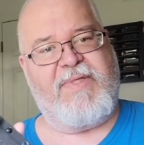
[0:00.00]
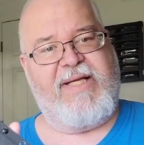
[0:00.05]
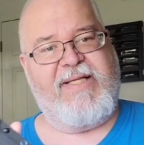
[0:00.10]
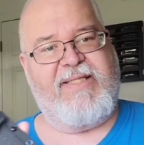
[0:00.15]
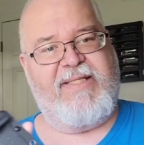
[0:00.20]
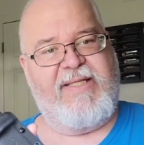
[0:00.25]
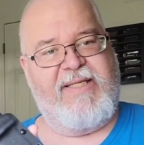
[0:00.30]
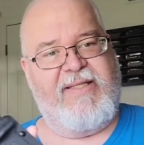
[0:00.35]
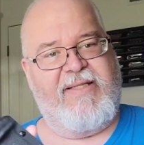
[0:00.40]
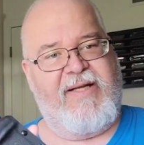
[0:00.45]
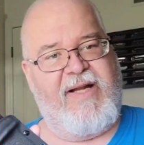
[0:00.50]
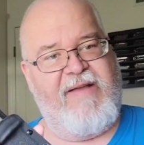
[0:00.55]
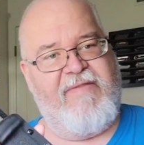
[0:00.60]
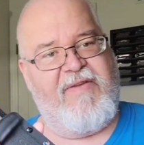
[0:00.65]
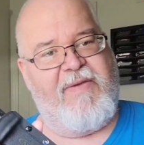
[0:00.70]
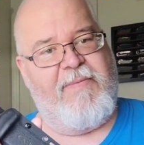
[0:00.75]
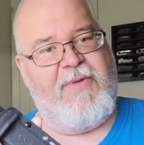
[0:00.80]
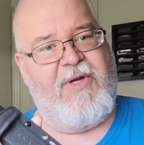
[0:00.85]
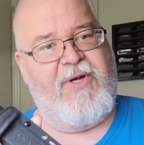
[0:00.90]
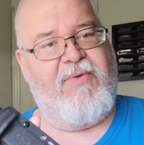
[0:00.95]
I see in the
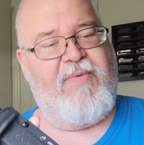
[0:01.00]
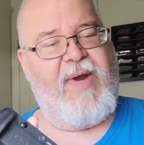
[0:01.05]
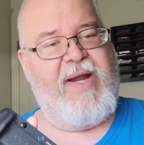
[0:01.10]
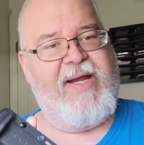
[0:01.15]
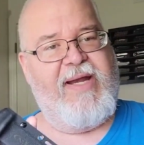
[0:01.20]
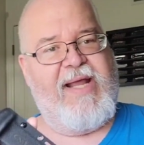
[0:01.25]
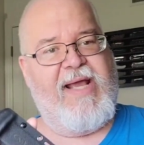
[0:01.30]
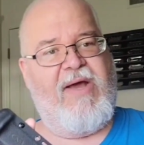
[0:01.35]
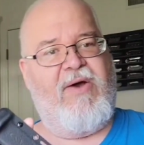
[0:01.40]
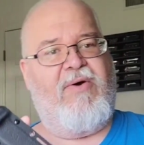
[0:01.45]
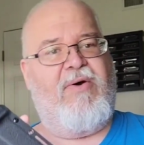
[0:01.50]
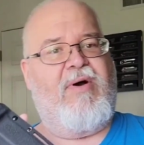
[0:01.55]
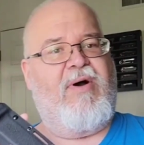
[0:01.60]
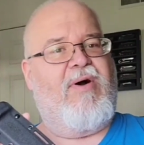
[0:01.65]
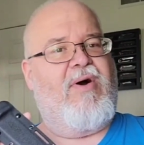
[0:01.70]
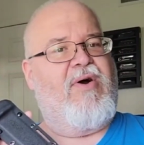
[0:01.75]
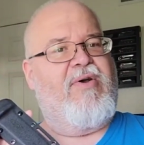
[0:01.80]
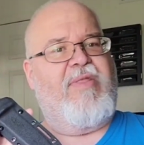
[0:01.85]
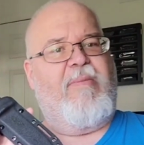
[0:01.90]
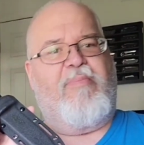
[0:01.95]
knife community right now
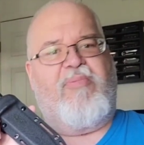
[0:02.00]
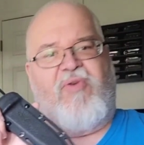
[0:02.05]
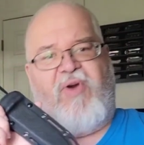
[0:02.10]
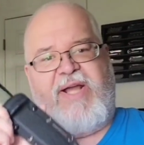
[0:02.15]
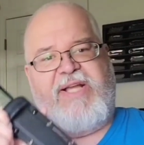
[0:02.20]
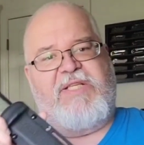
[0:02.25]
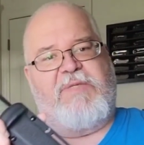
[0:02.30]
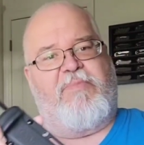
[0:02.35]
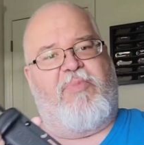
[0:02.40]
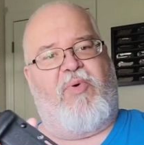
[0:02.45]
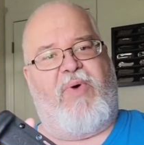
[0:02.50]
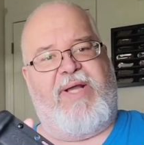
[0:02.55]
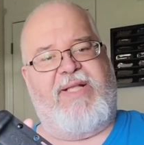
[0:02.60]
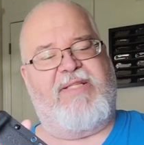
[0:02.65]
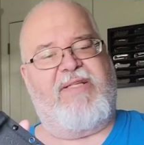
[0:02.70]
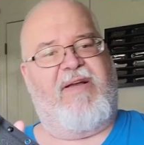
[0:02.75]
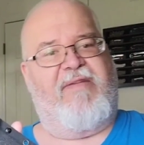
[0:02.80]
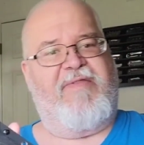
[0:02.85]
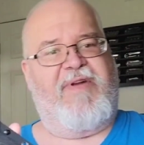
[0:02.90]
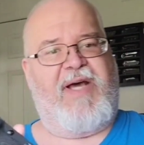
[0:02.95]
are the price
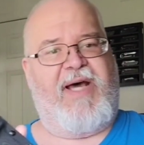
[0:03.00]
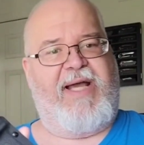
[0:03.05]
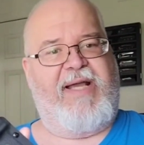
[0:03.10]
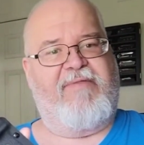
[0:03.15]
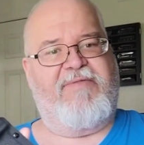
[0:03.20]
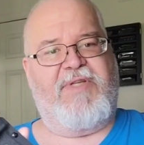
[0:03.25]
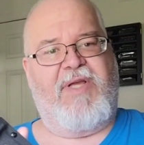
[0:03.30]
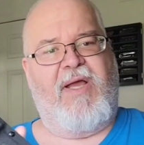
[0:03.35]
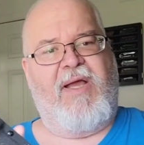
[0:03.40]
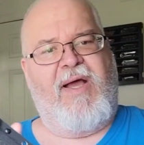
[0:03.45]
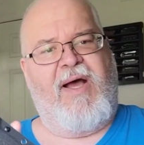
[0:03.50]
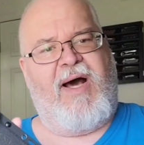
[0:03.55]
points of knives.